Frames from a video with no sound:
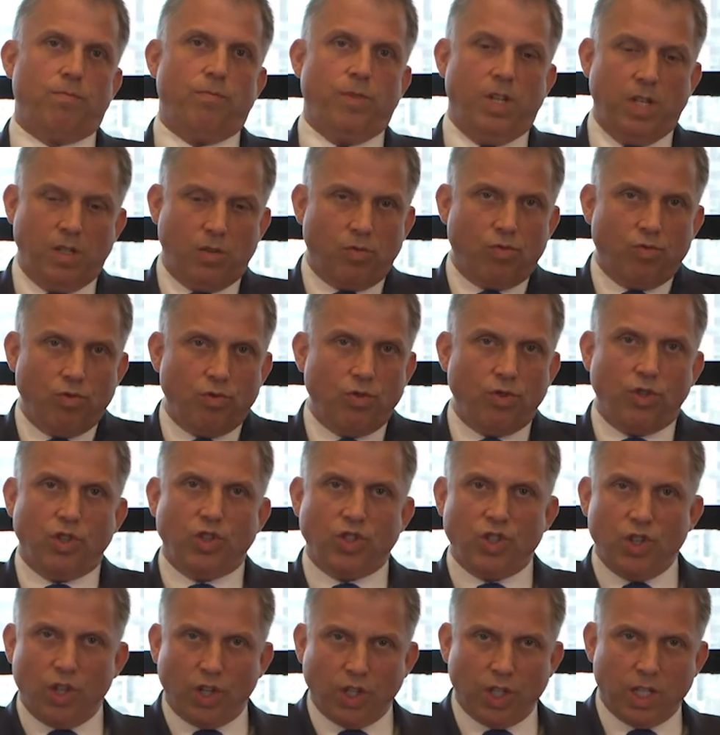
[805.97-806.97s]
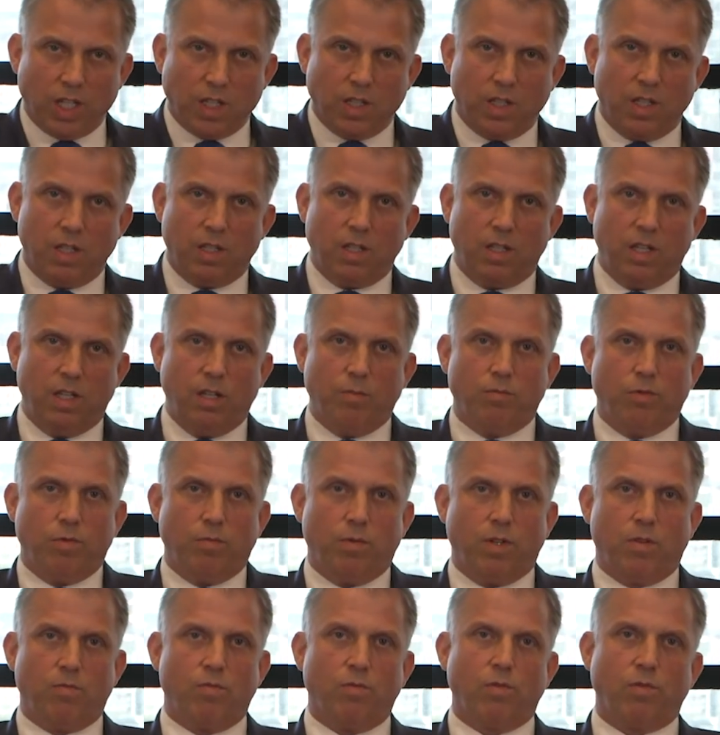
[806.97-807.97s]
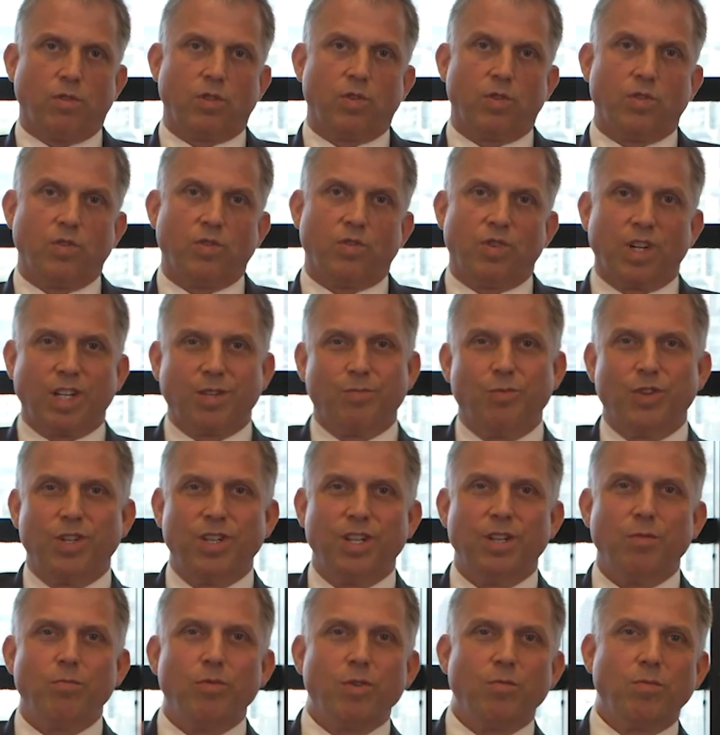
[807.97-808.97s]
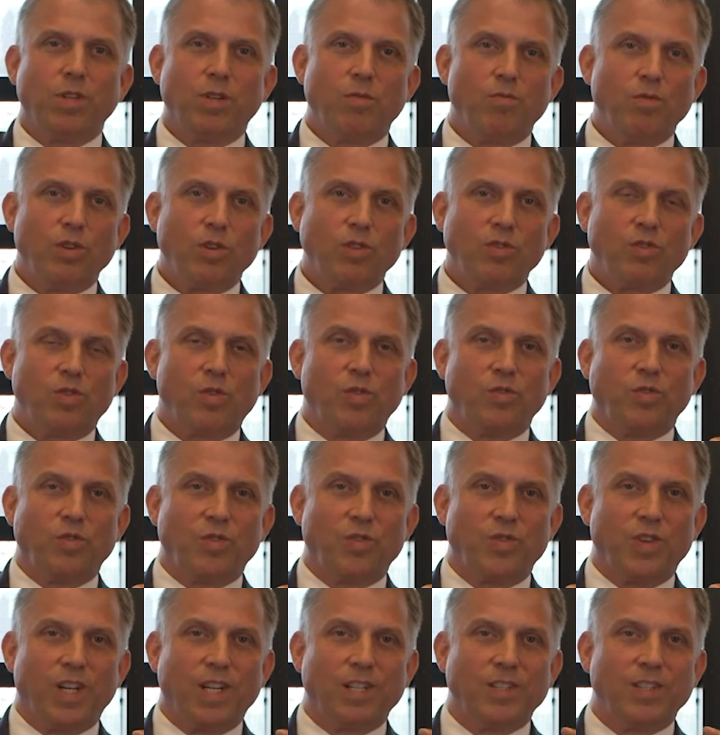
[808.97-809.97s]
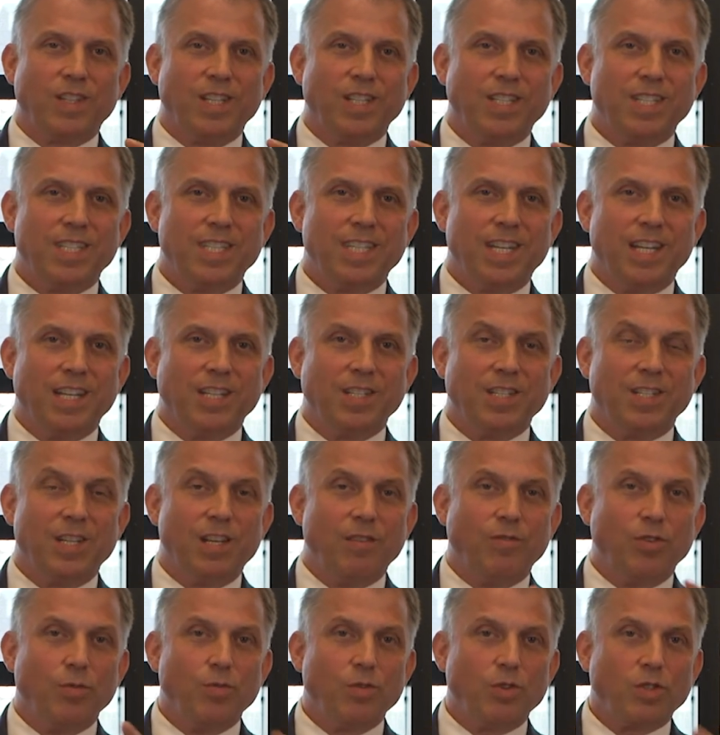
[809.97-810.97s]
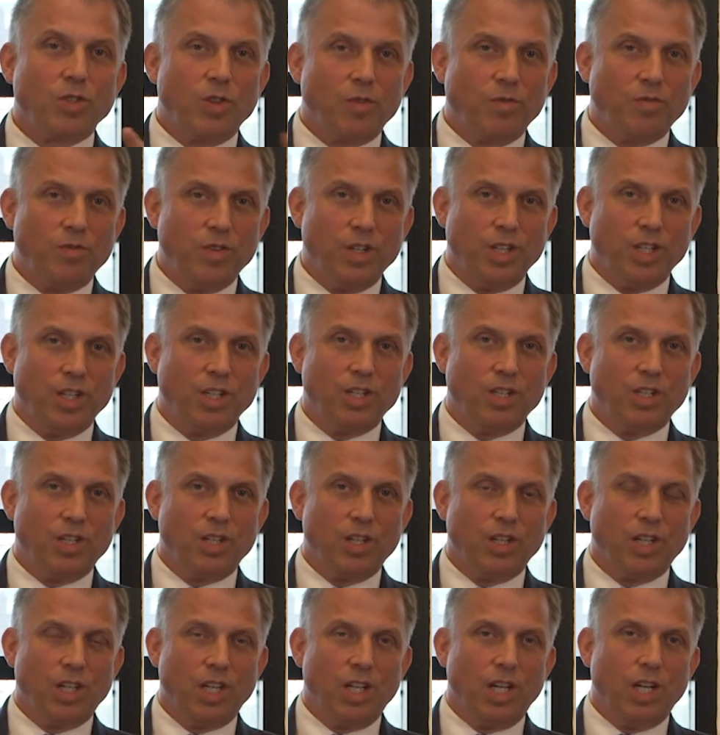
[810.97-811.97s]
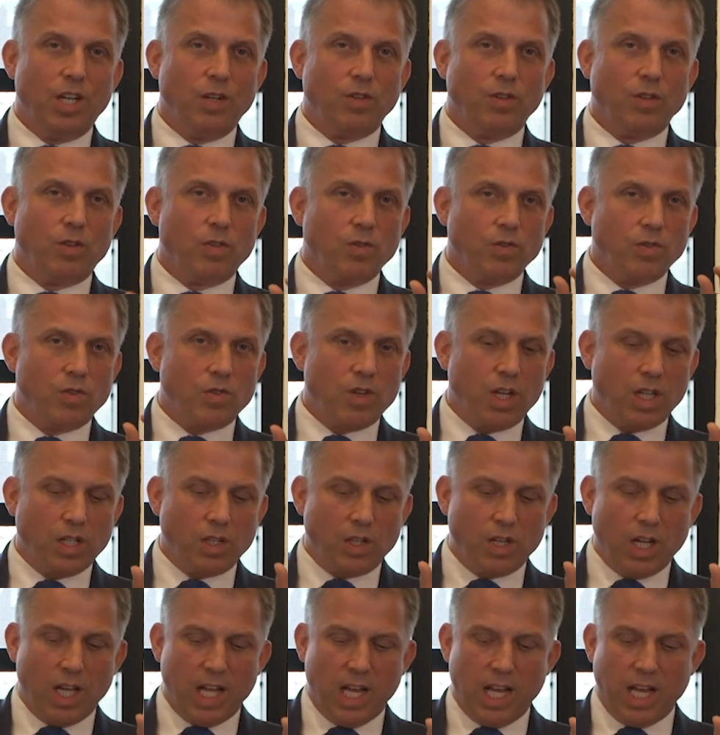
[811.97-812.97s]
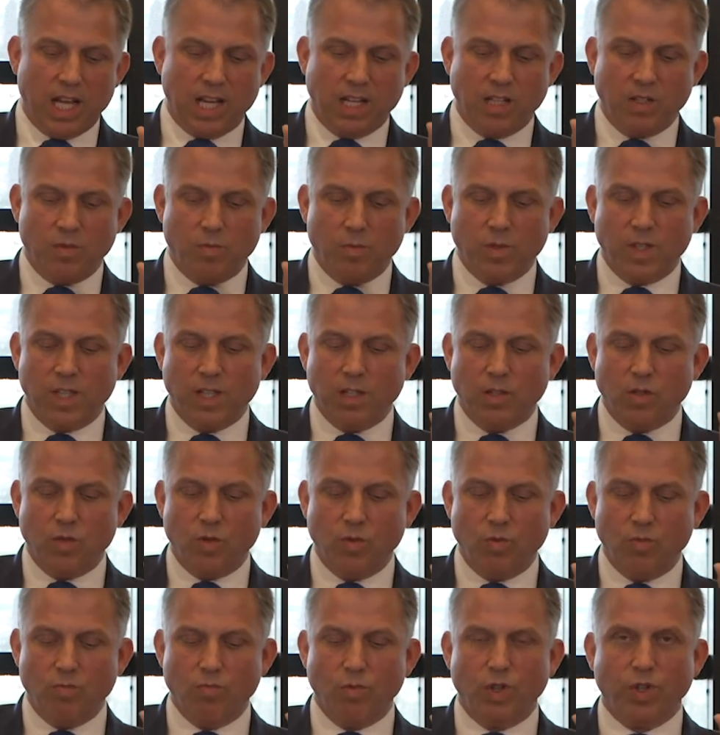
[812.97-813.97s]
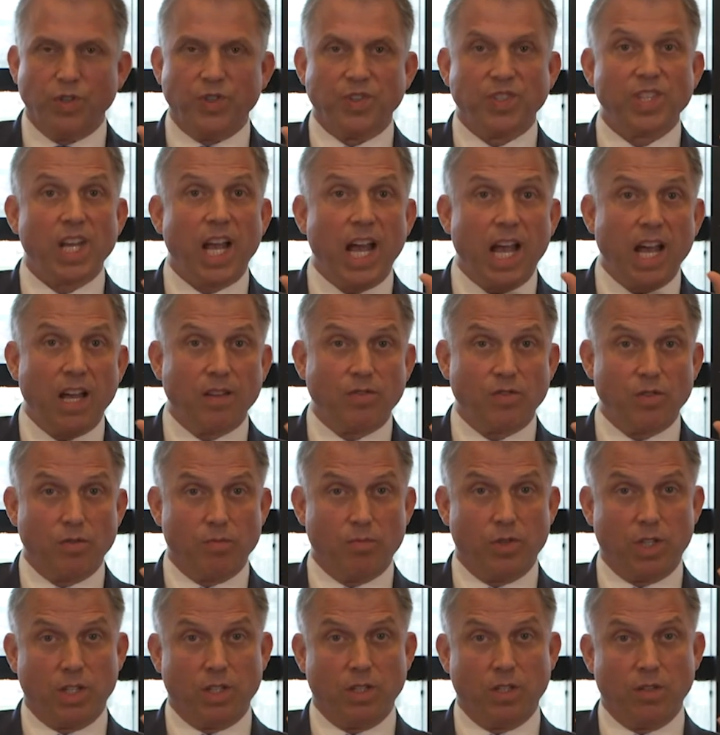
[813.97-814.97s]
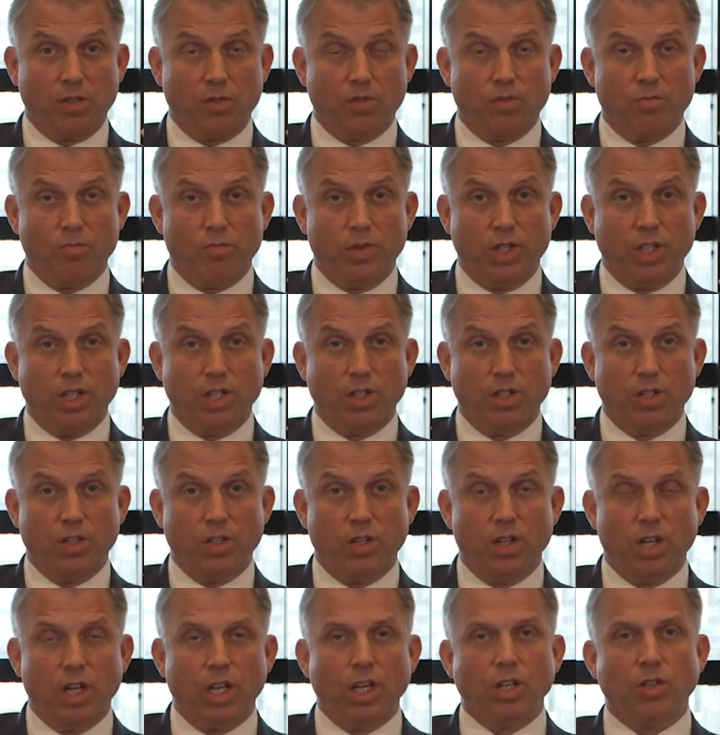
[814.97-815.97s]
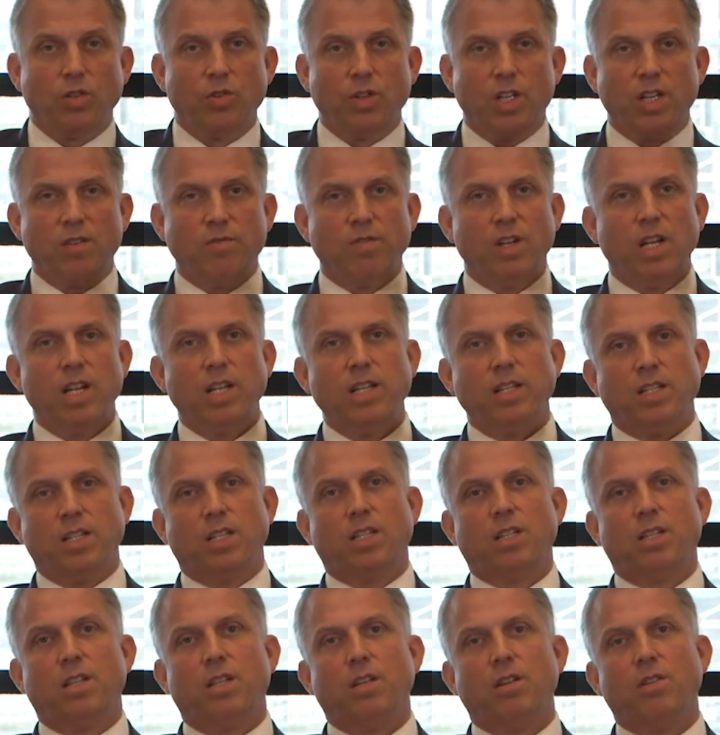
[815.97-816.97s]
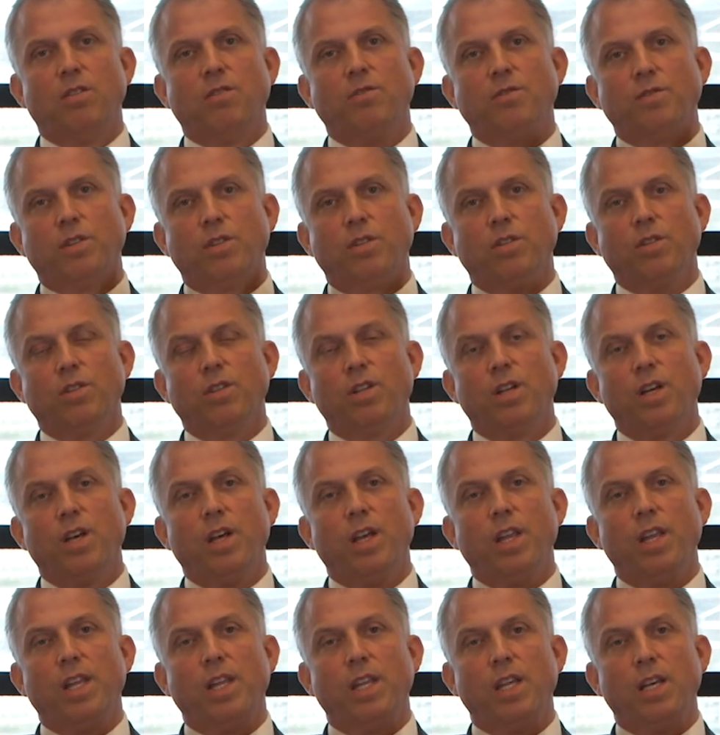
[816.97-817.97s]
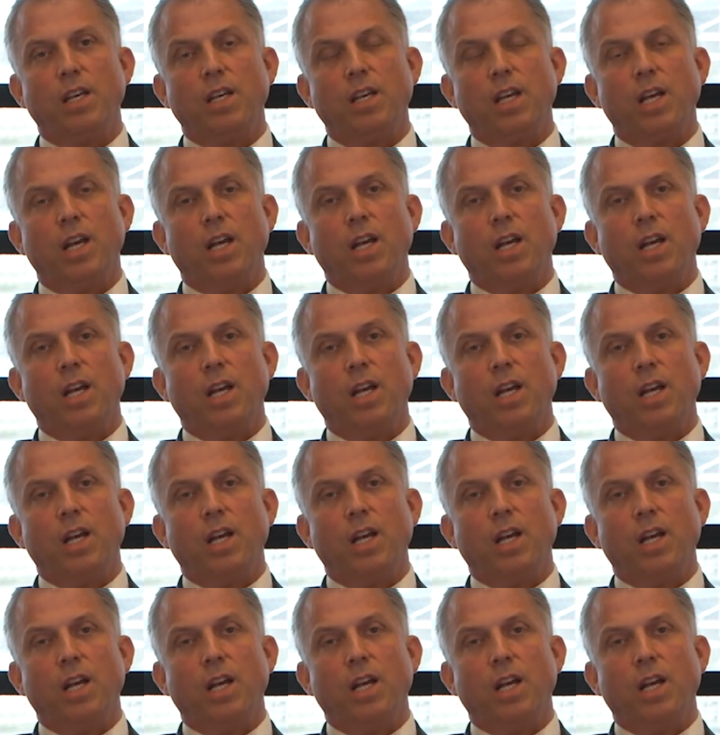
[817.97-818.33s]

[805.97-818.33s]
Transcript: This rule does not exist in the public works contract, but in the public works contract, it says if the works are finished, the contractor has, within 2 months after practical completion, to give a list of all the